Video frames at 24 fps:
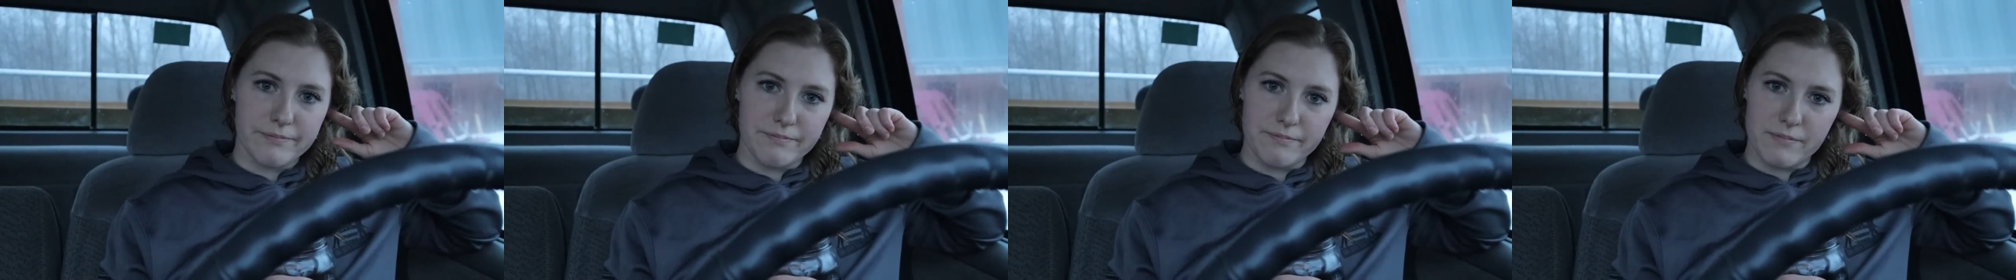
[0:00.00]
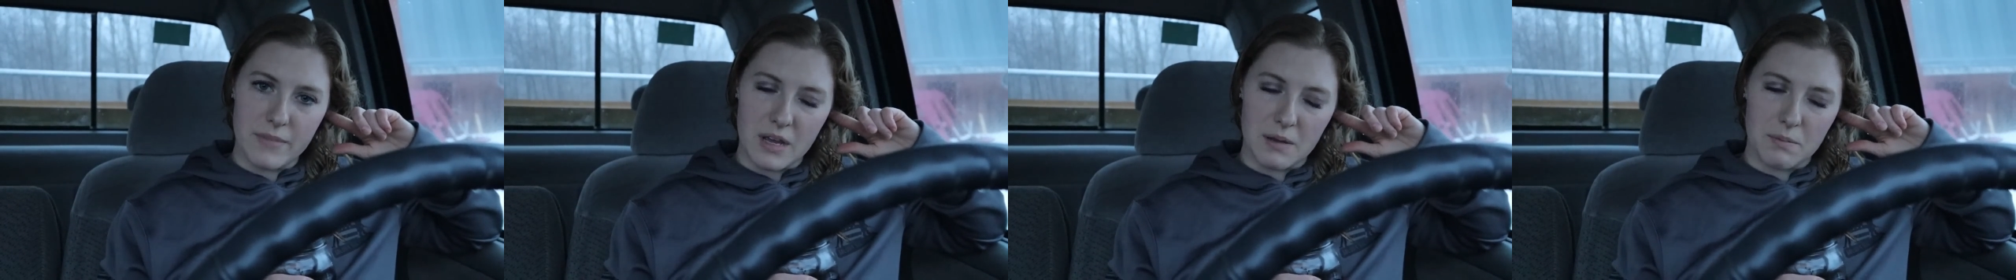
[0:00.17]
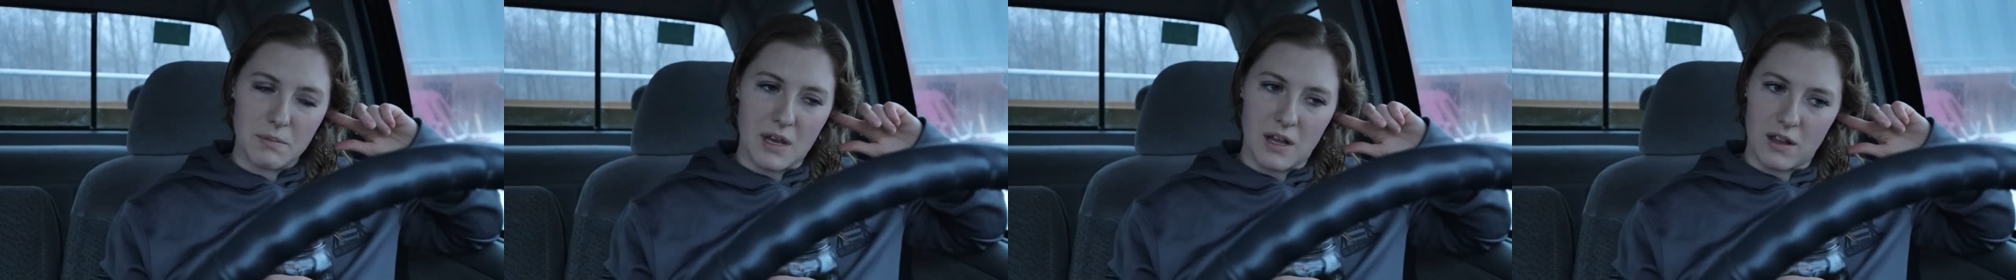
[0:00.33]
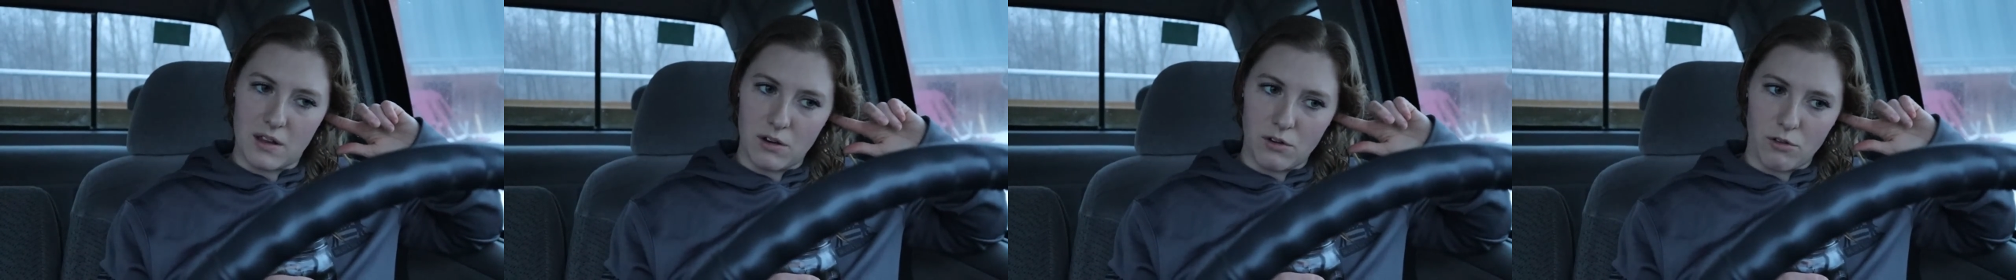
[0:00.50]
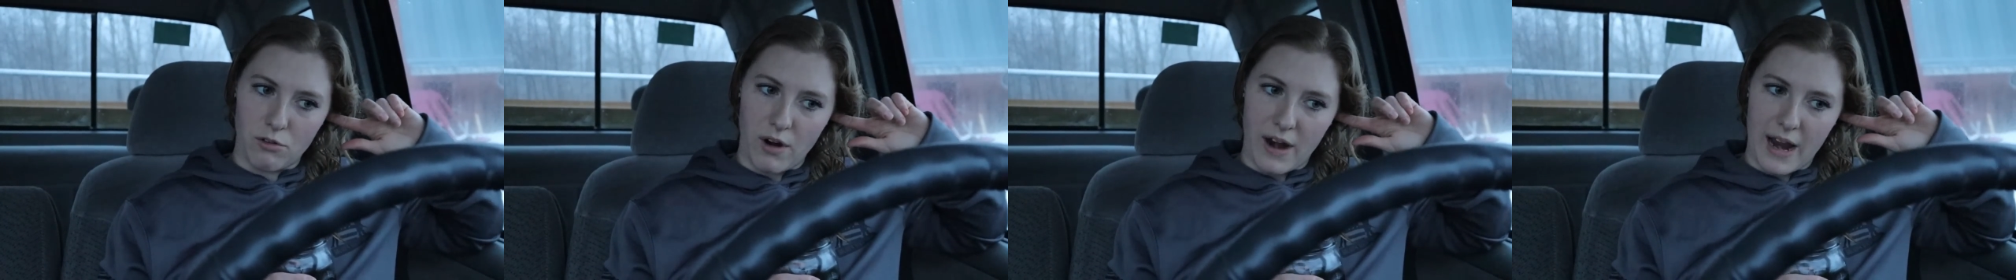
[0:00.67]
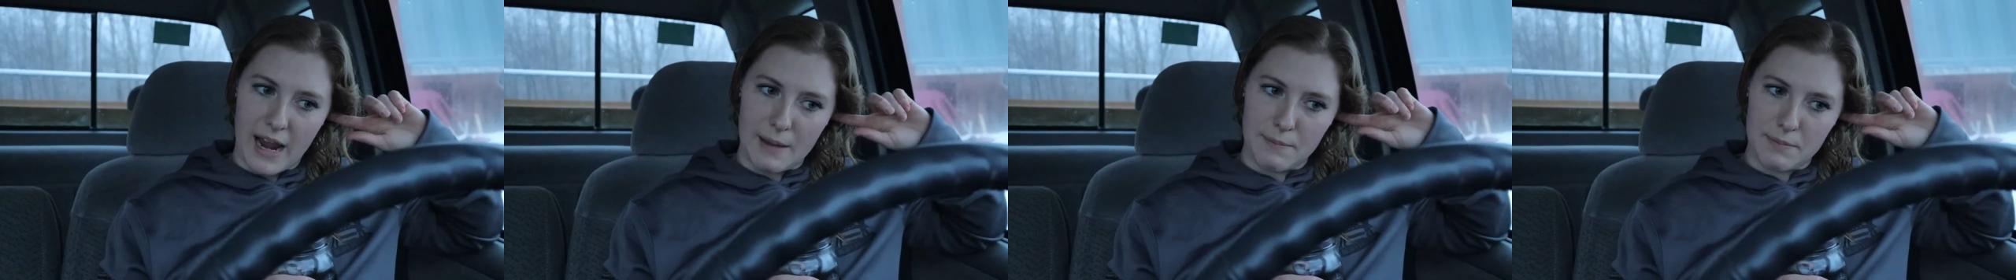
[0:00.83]
make me a little
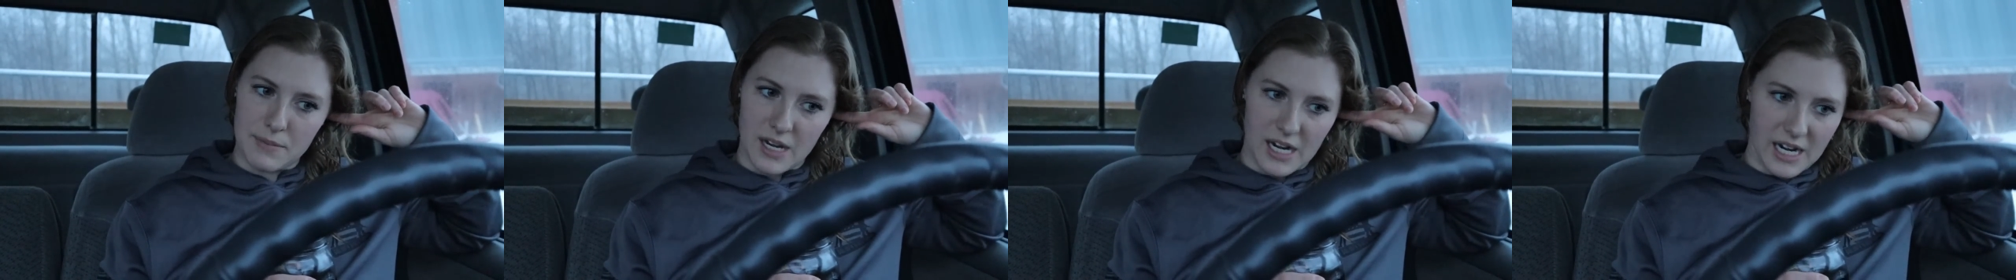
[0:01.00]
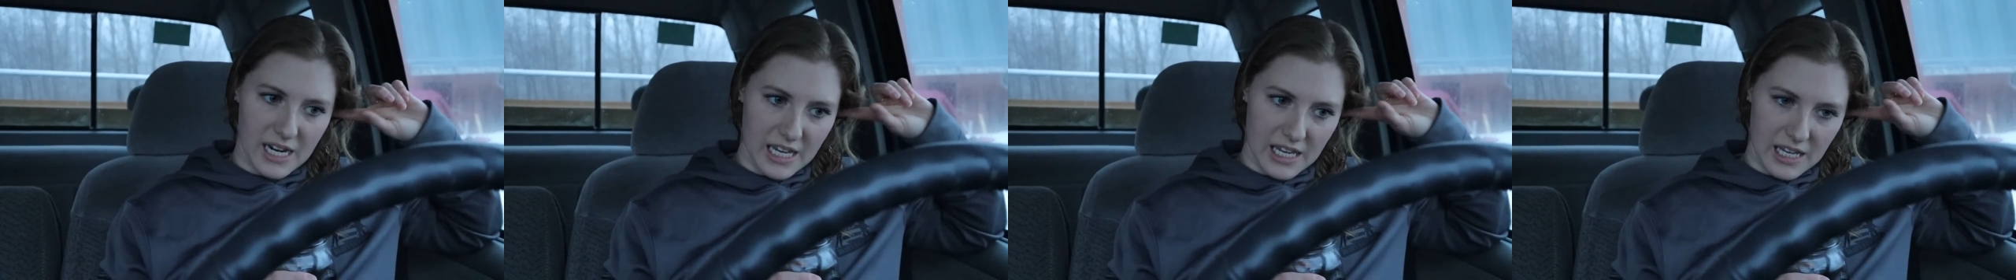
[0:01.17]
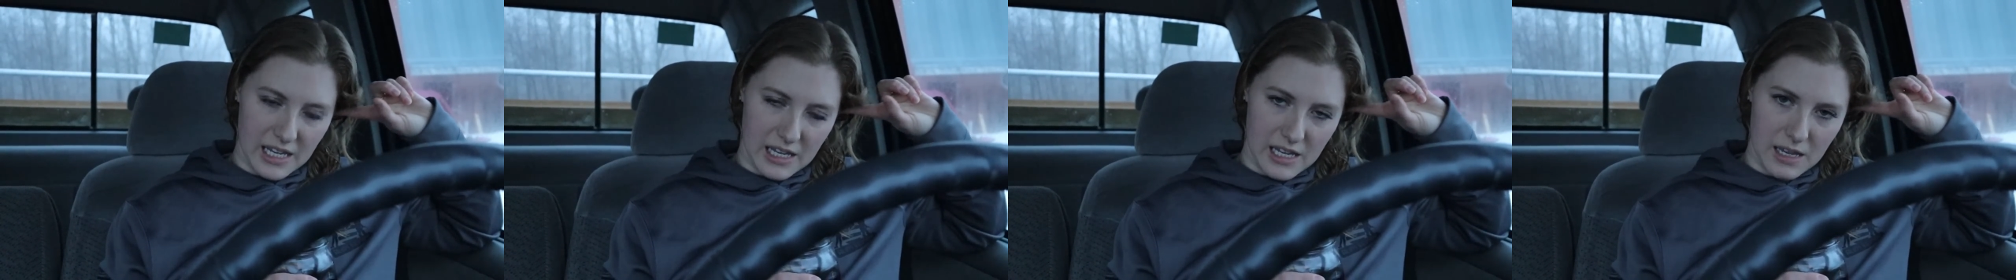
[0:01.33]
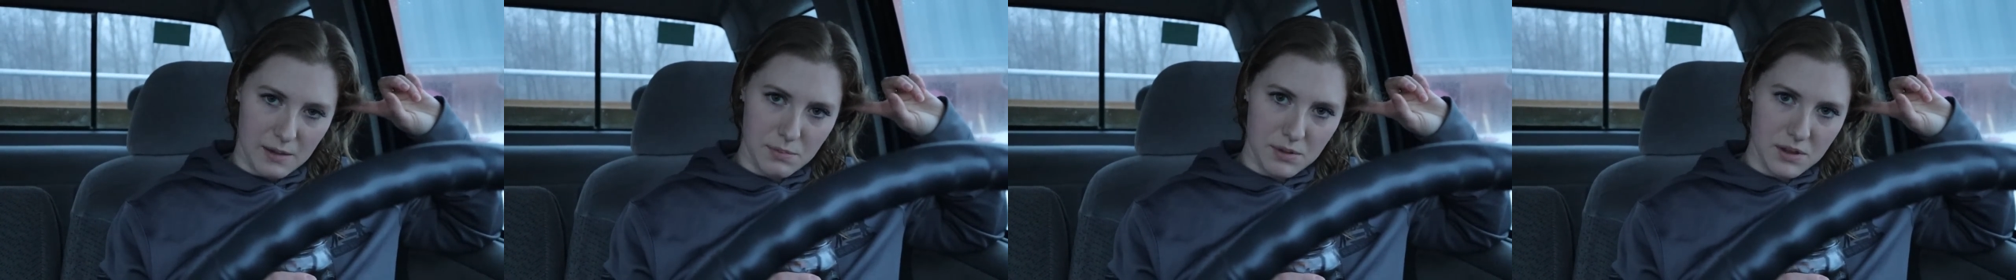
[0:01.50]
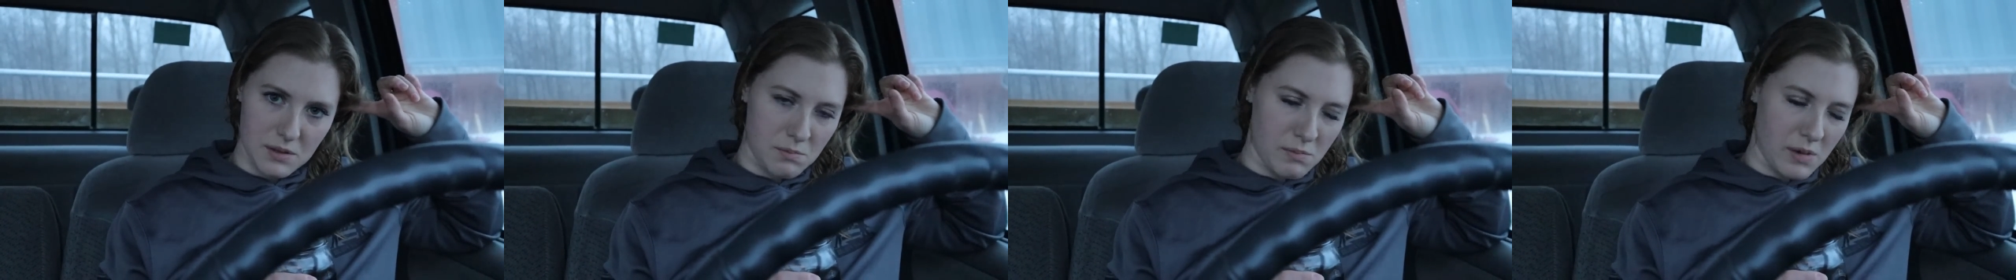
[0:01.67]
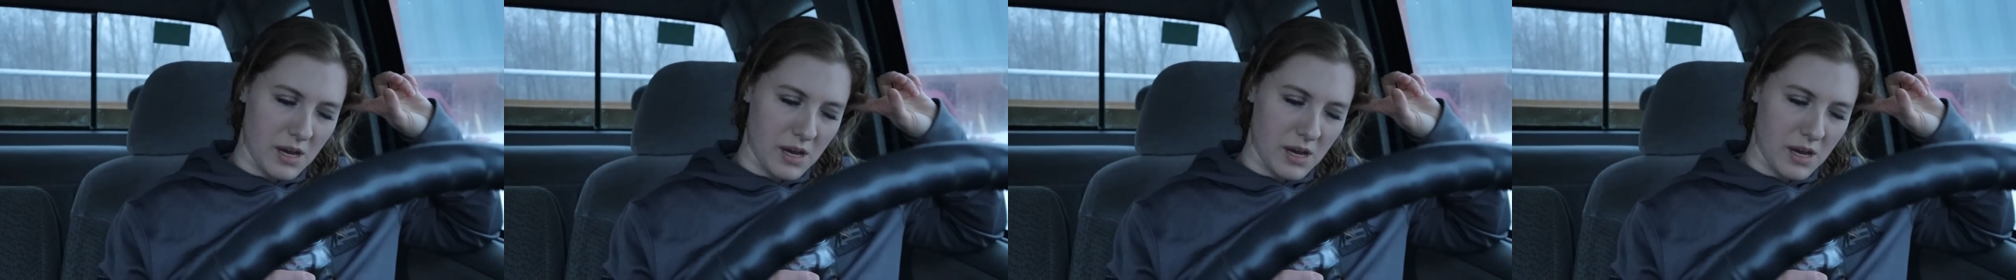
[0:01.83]
ramp that I can keep in the